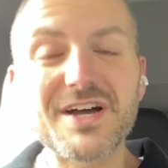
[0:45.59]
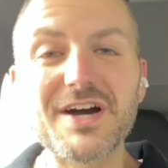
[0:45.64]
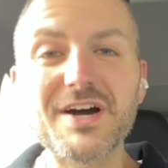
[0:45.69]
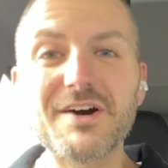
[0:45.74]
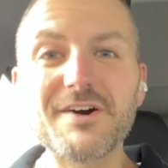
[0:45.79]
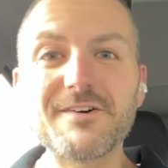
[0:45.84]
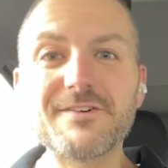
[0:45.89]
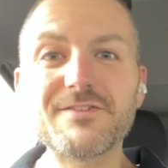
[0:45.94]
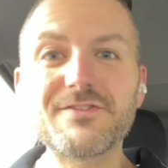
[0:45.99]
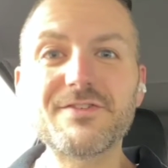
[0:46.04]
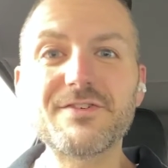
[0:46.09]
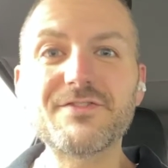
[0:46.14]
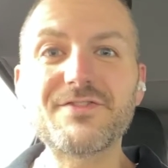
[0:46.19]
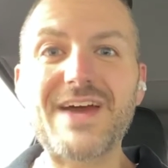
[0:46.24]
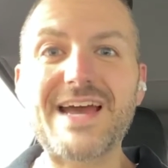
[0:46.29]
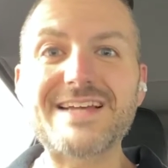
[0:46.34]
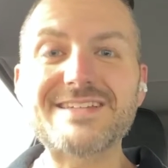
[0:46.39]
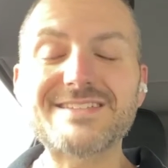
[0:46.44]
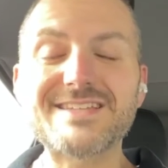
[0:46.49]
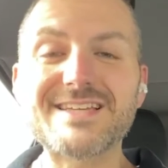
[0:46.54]
of
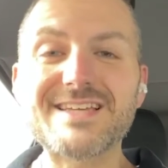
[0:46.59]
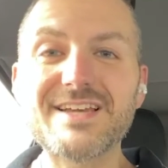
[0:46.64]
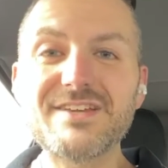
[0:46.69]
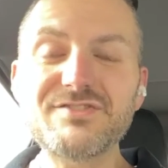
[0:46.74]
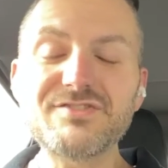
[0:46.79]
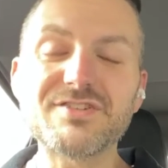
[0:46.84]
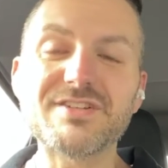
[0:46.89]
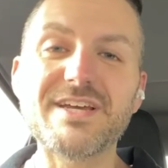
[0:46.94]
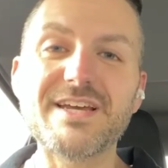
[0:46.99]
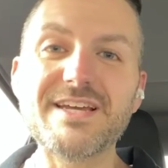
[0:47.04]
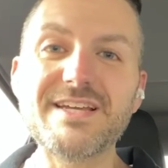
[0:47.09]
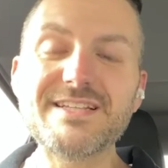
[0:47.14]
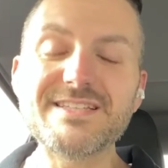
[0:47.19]
fasting yesterday,